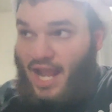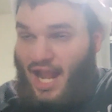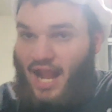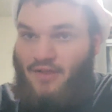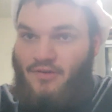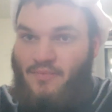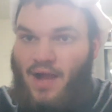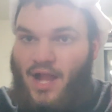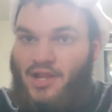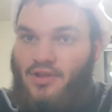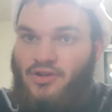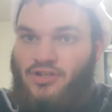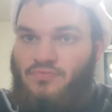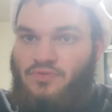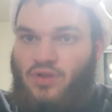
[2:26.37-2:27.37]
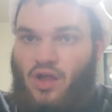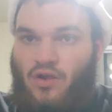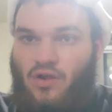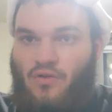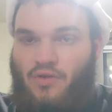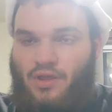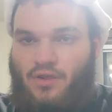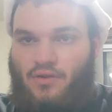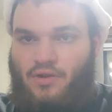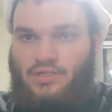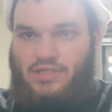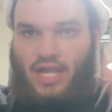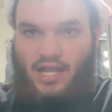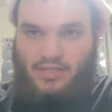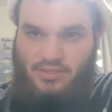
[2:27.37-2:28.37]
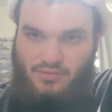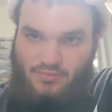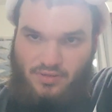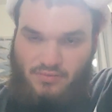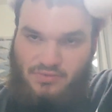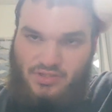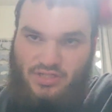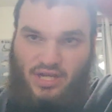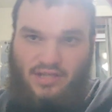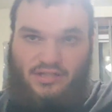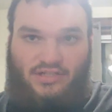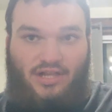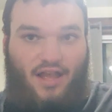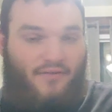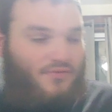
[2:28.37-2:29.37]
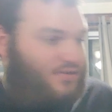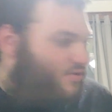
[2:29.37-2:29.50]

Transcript: Even my YouTube logo here is actually, let me just take this off, it's